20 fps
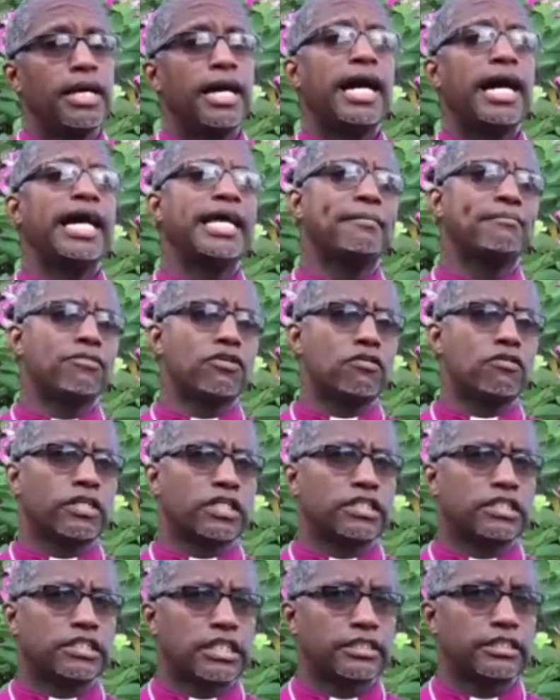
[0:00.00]
I am moved
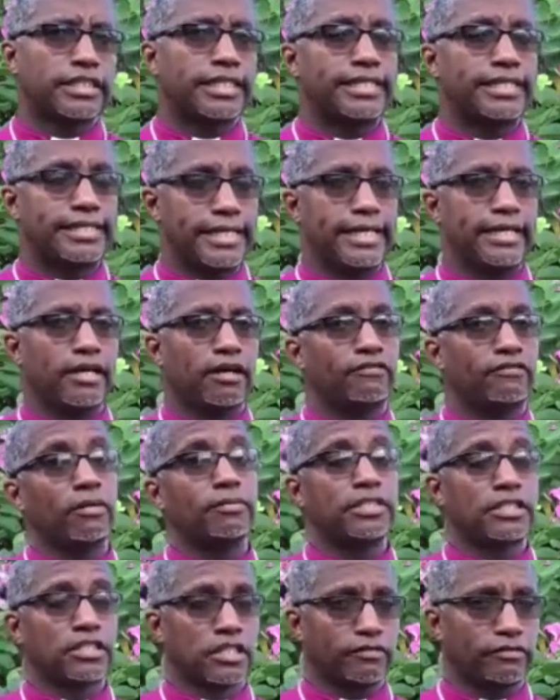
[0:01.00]
on such a day of
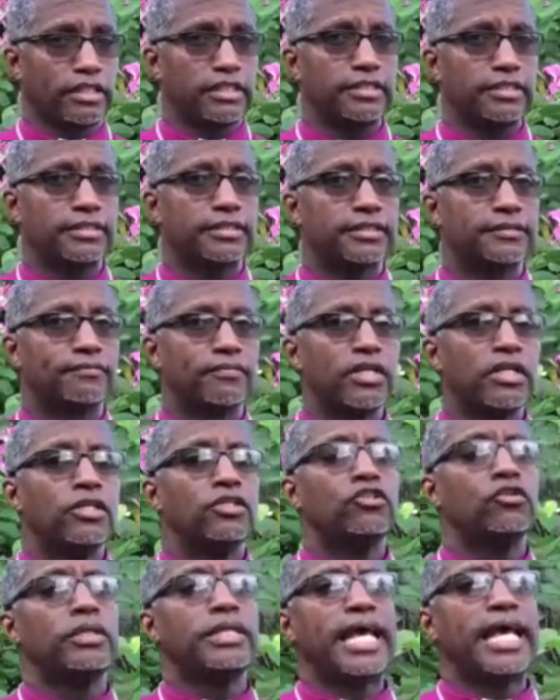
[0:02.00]
observance
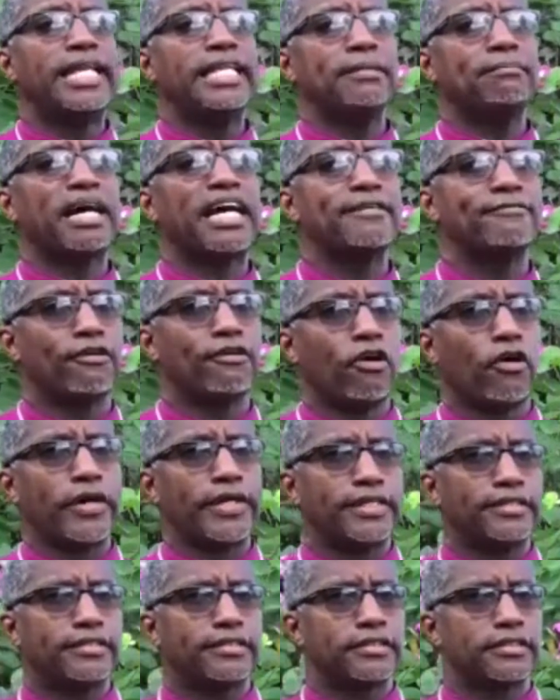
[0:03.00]
to lend my
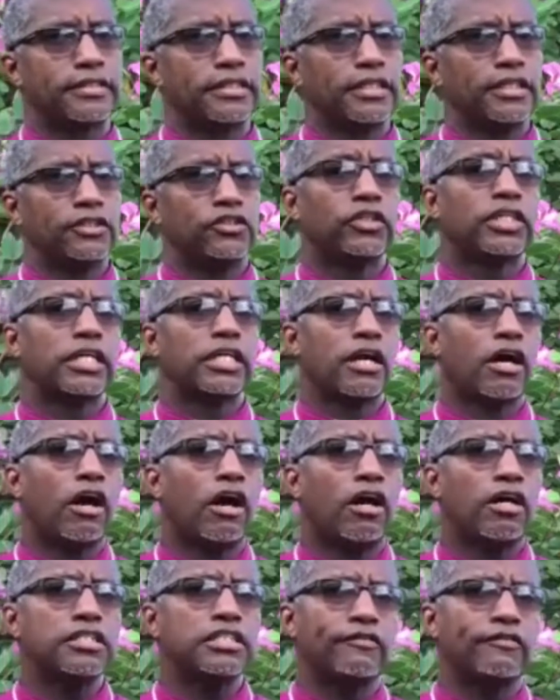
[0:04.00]
voice to the
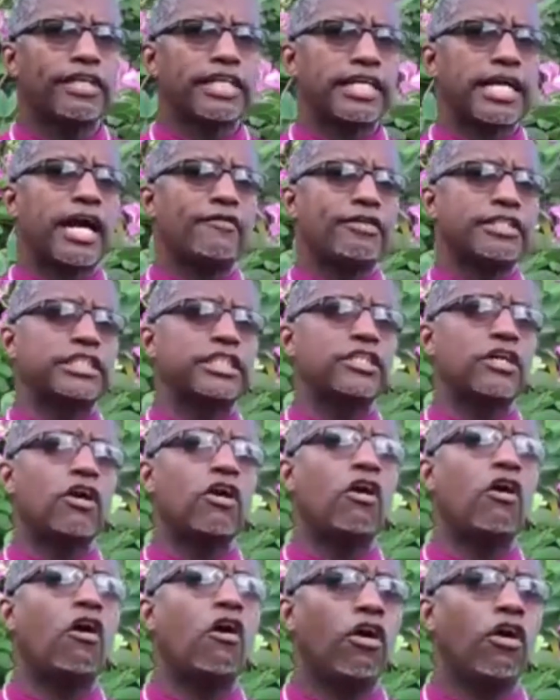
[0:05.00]
cause of encouraging
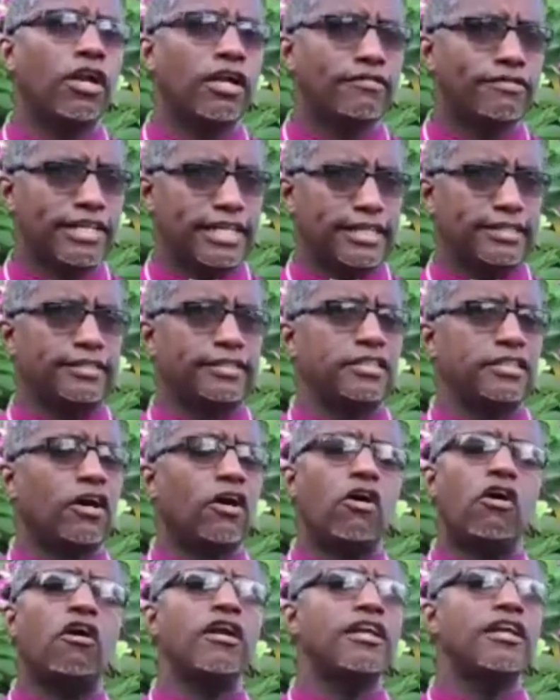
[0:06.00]
all of us,
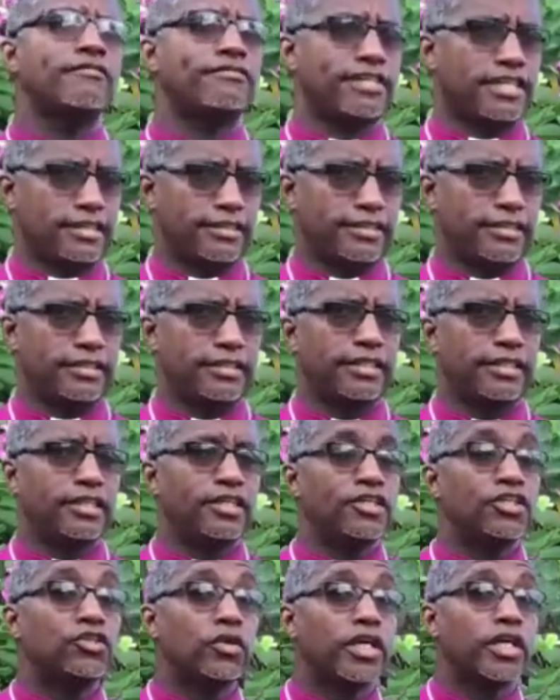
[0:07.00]

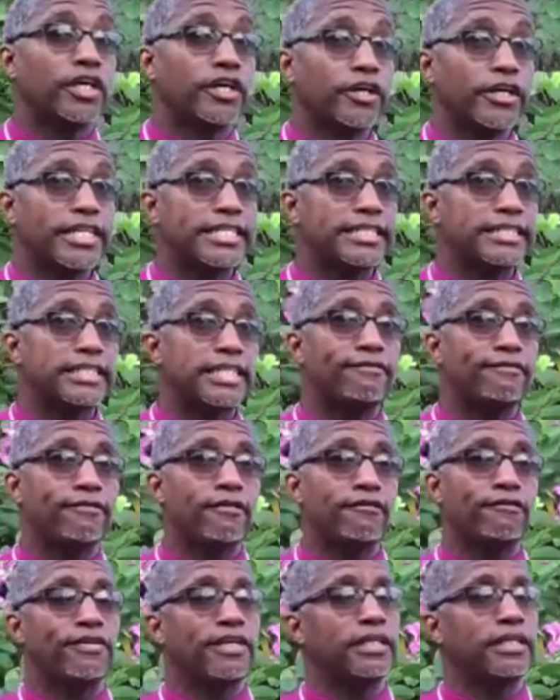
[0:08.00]
to earnestly
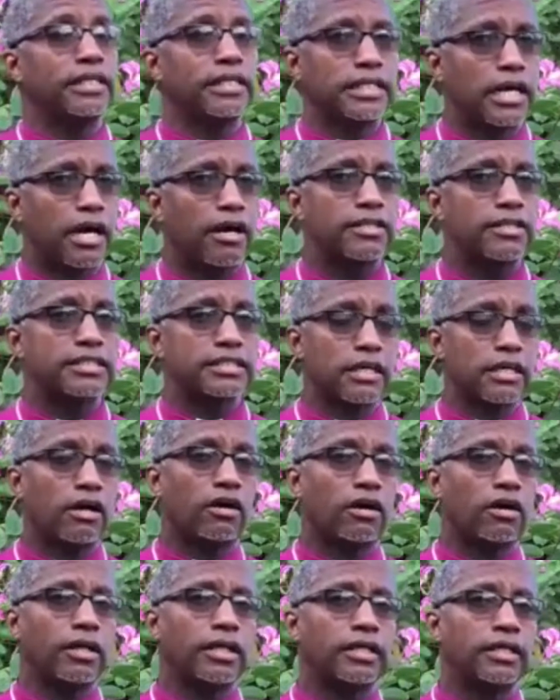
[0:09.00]
fulfill God's
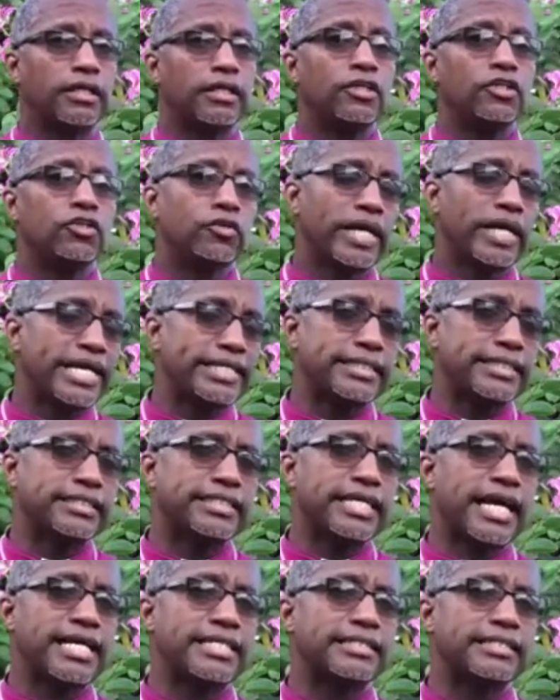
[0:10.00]
call to
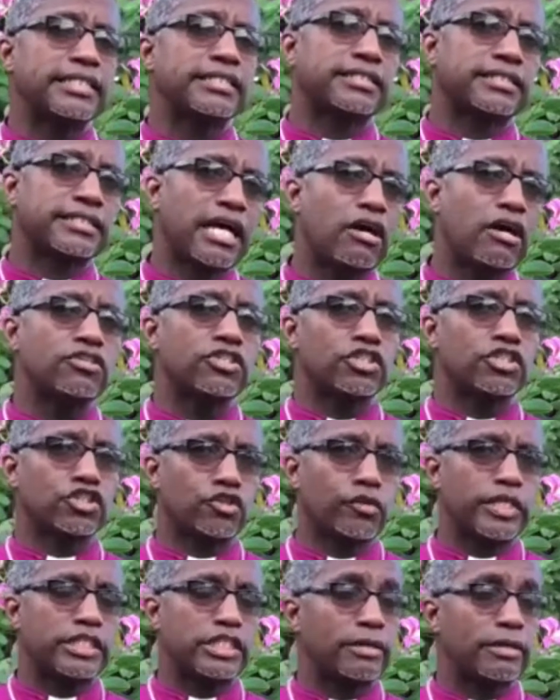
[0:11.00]
exercise sound
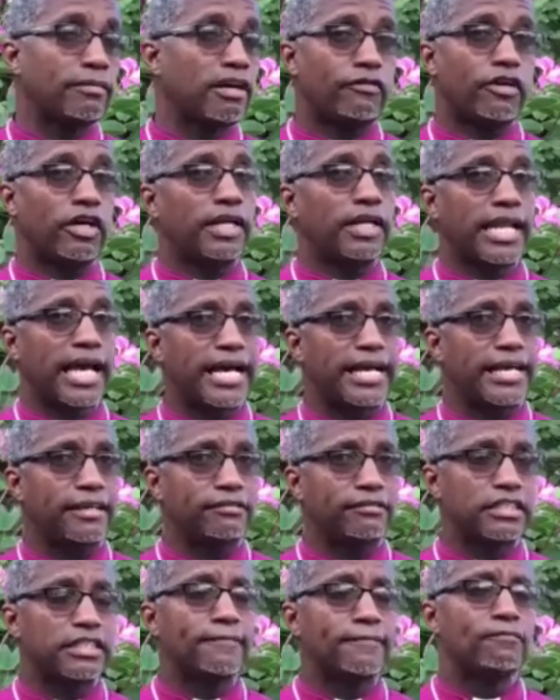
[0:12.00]
stewardship of our
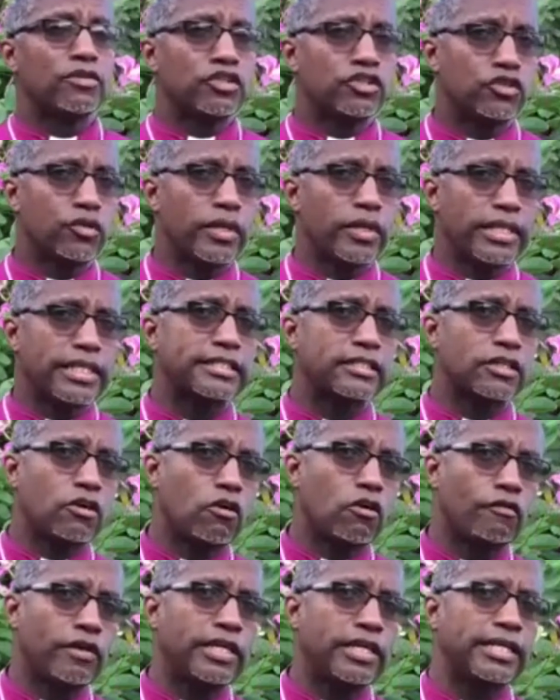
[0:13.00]
lives during this
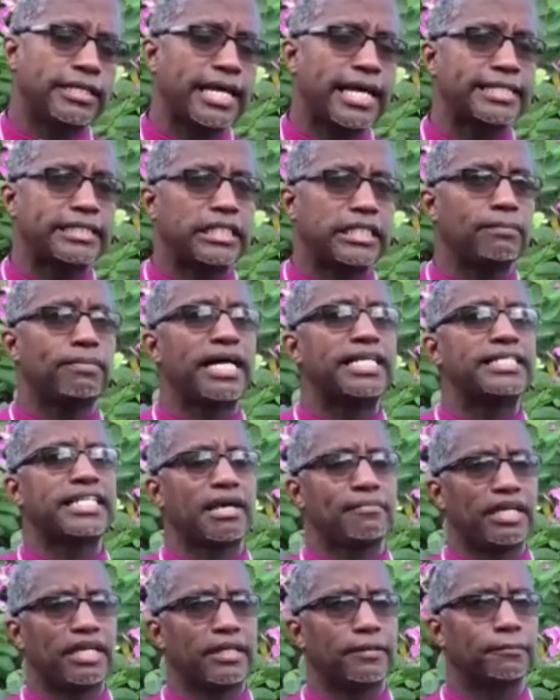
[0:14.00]
COVID-19
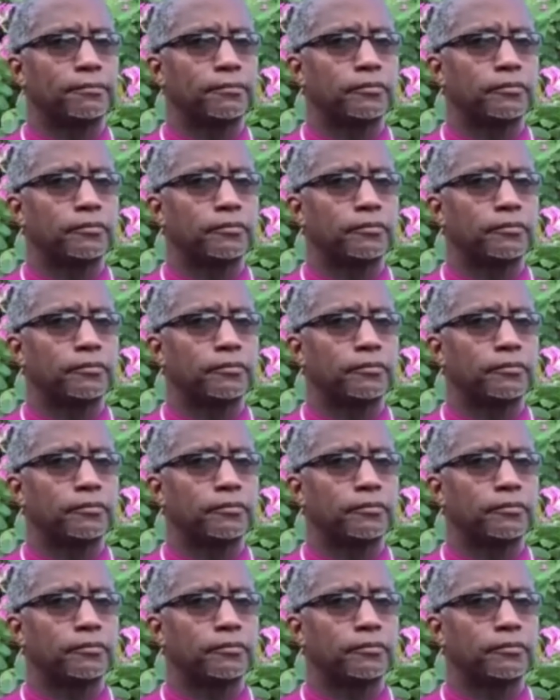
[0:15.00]
pandemic.